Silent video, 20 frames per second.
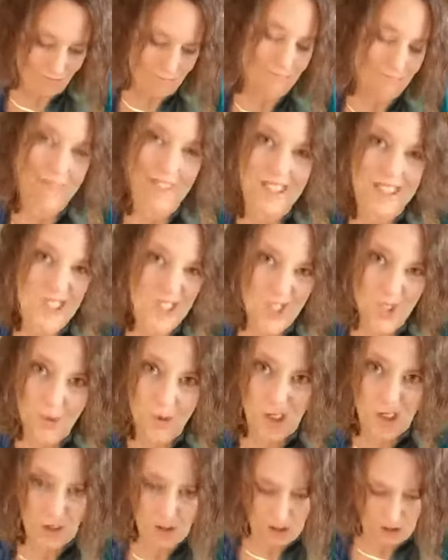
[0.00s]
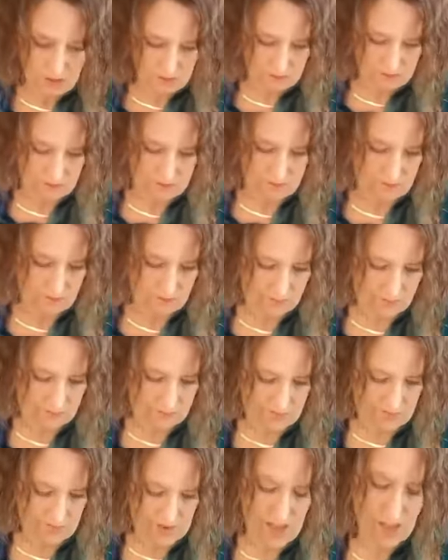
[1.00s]
it's just quicker
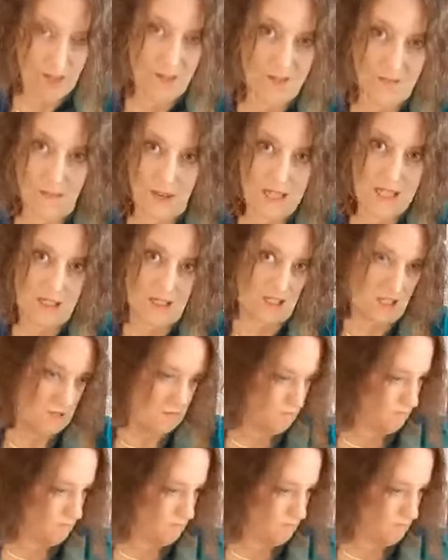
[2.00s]
if I use my steam.